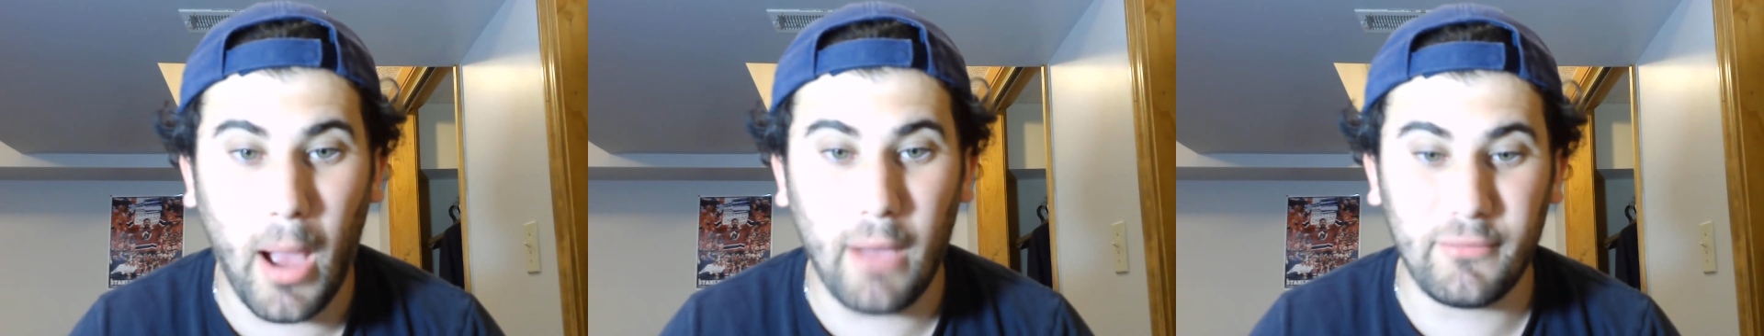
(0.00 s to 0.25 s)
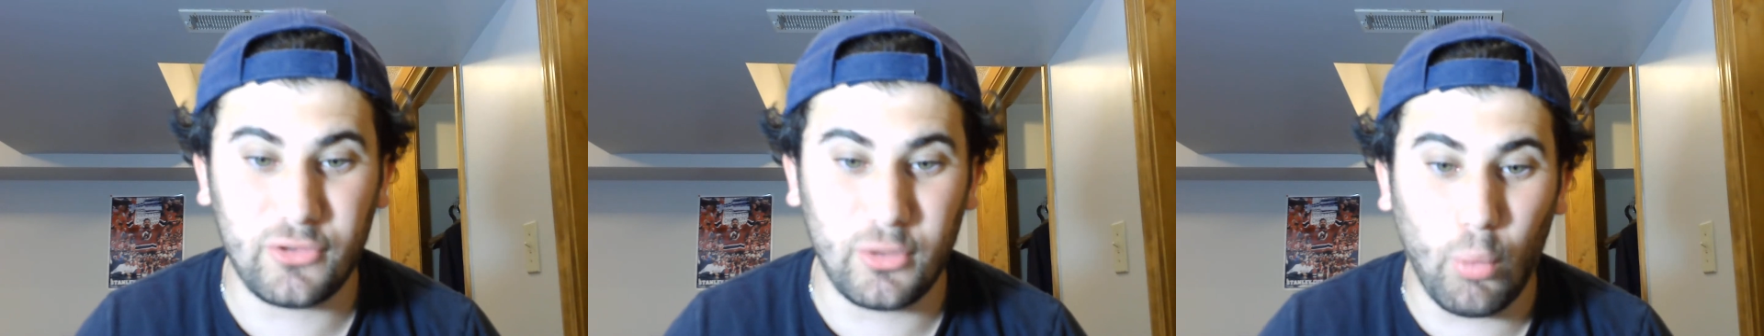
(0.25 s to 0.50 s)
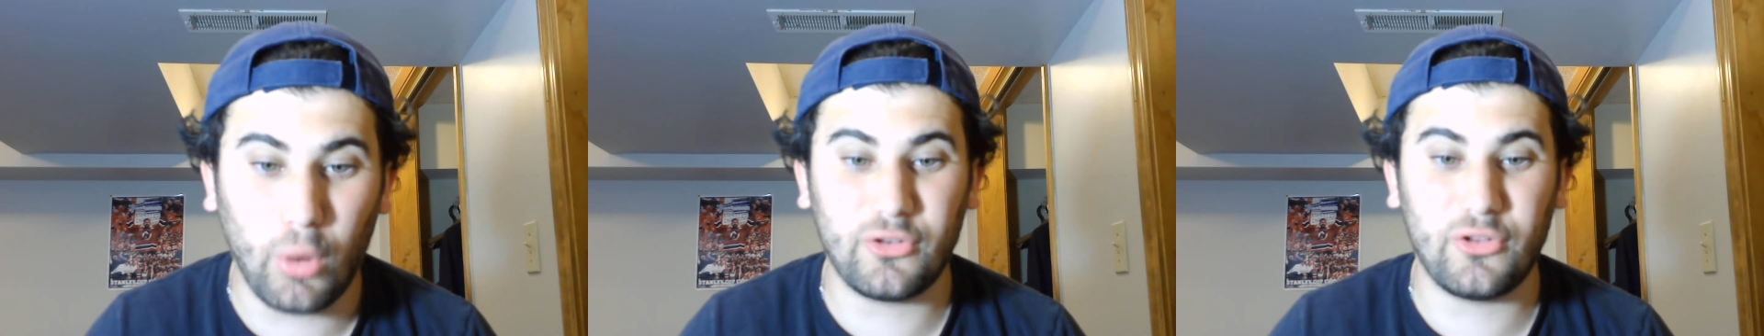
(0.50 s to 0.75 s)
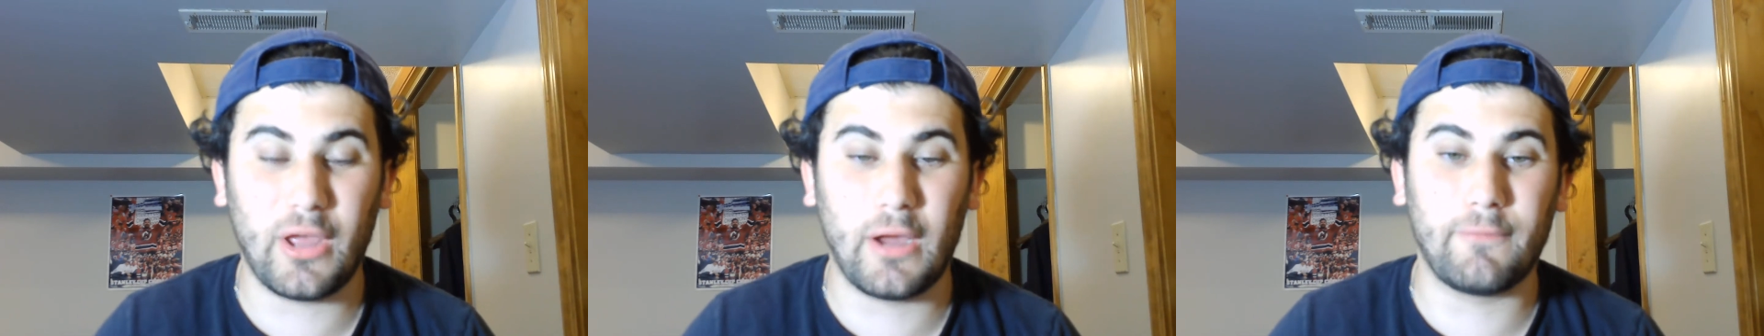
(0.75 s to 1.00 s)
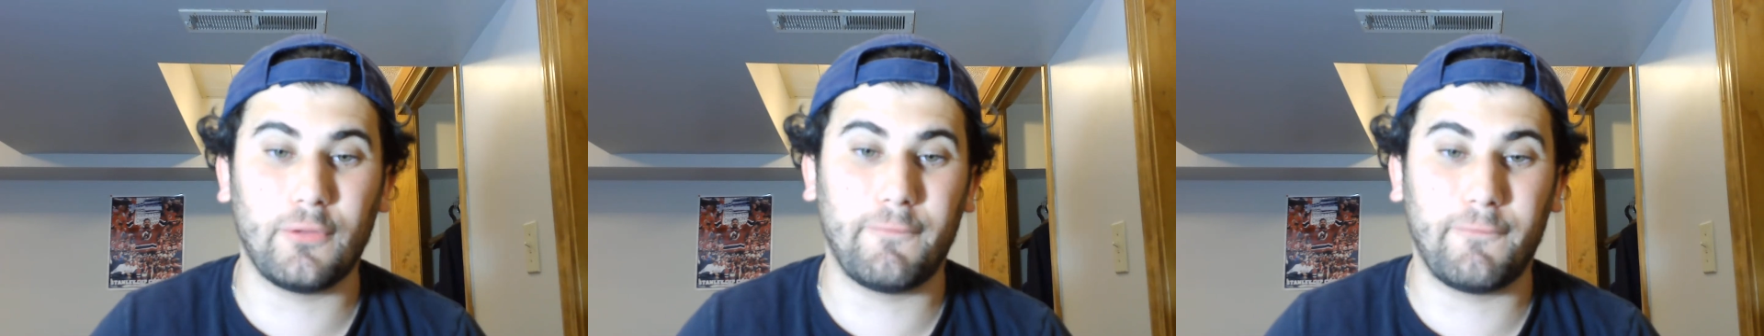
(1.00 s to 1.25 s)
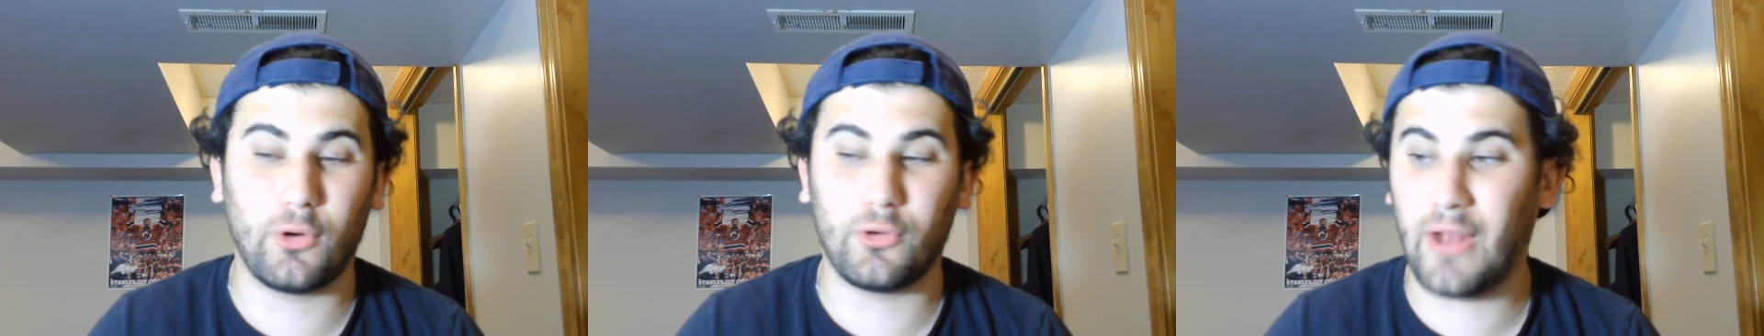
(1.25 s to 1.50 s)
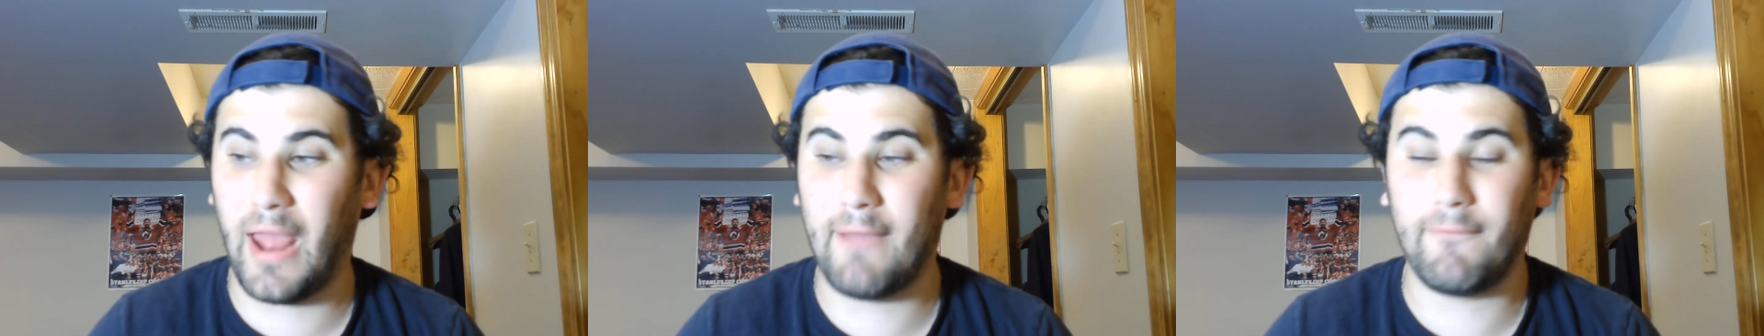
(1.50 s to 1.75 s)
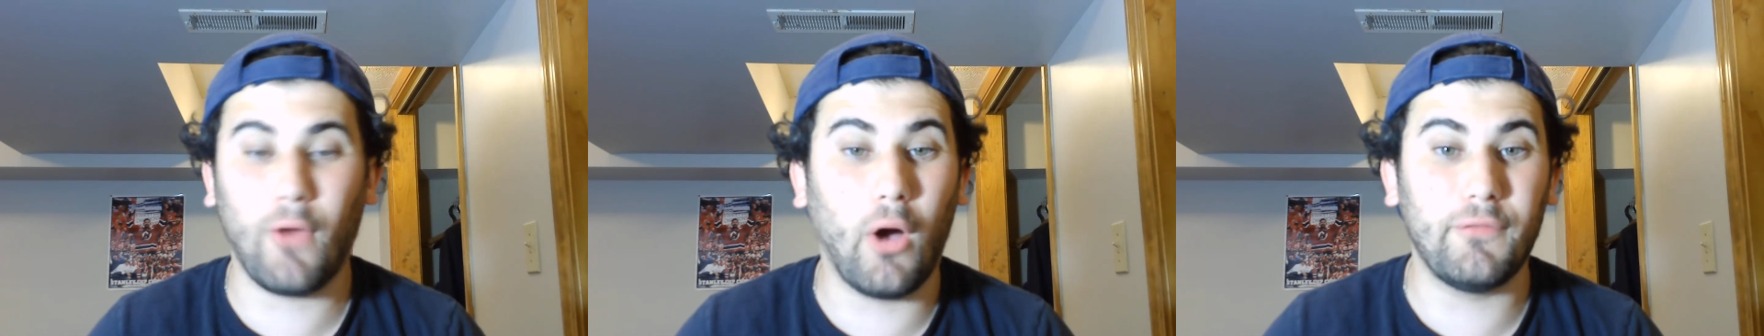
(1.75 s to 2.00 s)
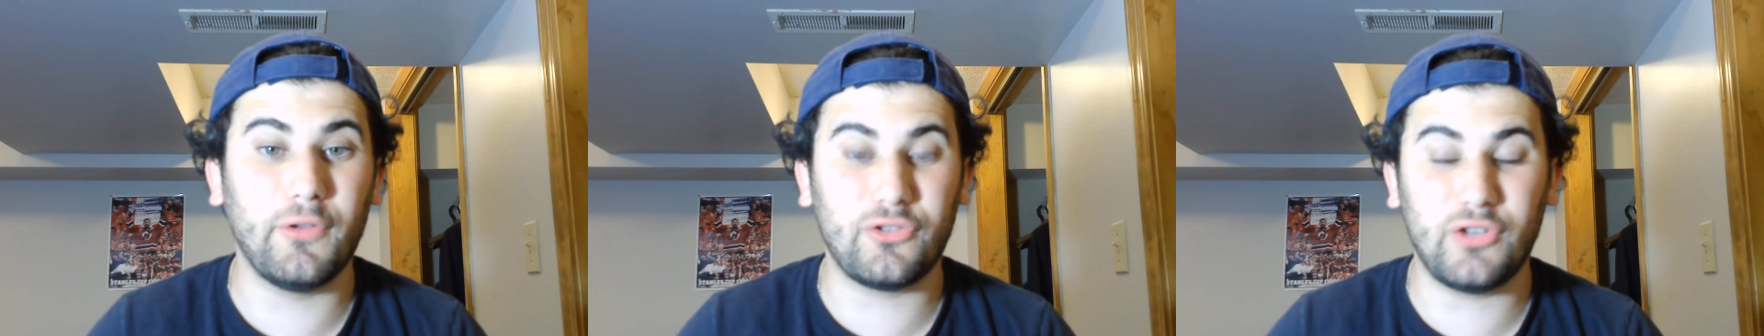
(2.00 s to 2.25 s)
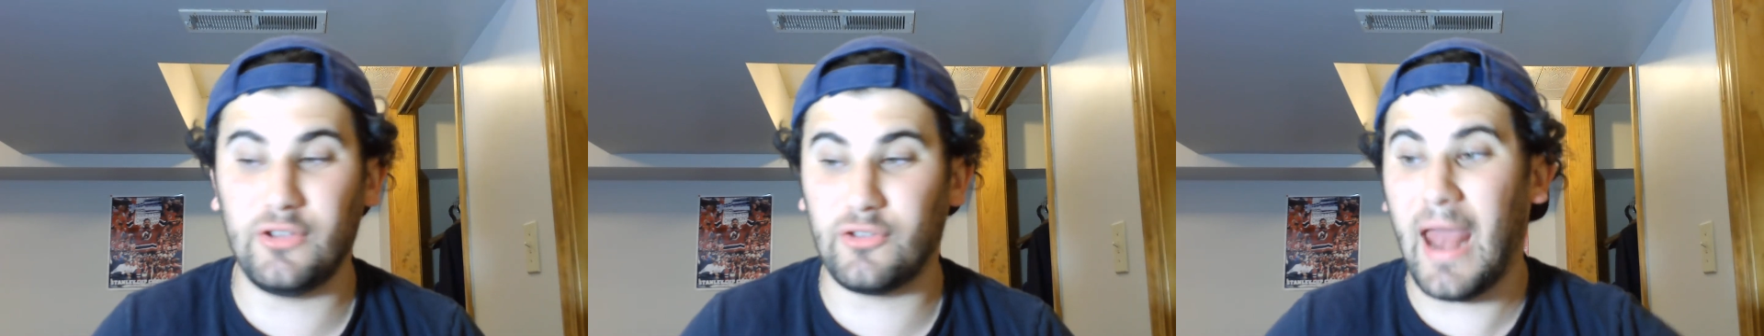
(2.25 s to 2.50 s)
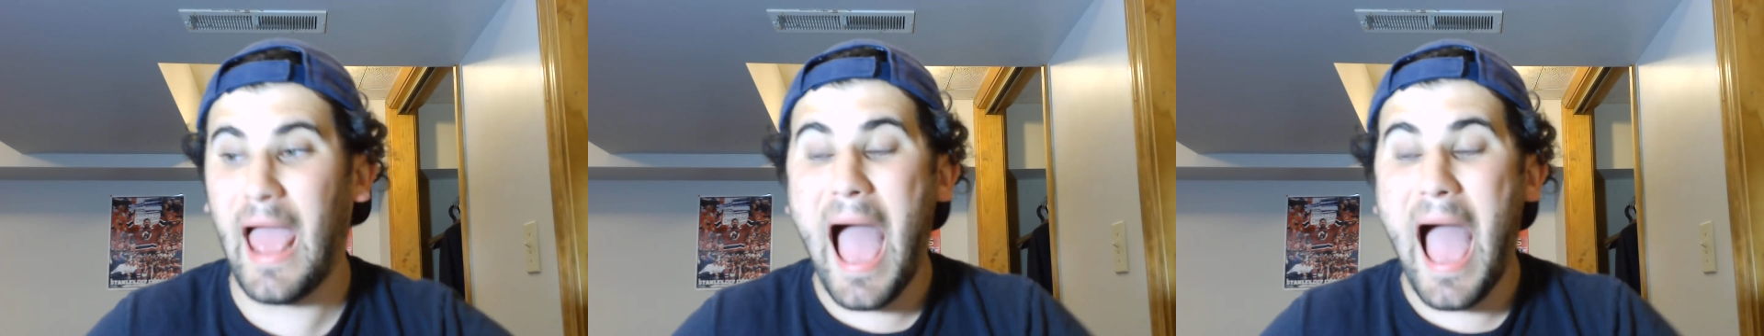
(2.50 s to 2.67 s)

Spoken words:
obviously wasn't there for the first half of the season.